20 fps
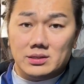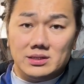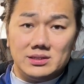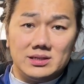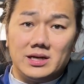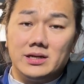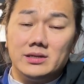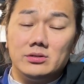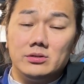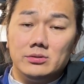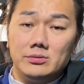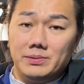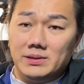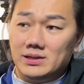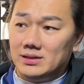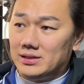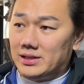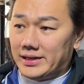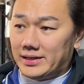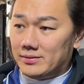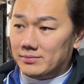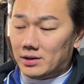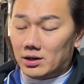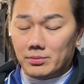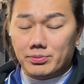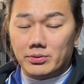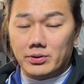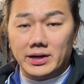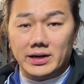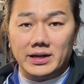designed to be like
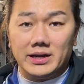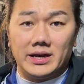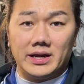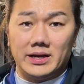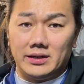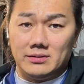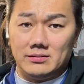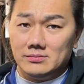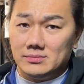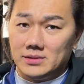operating at,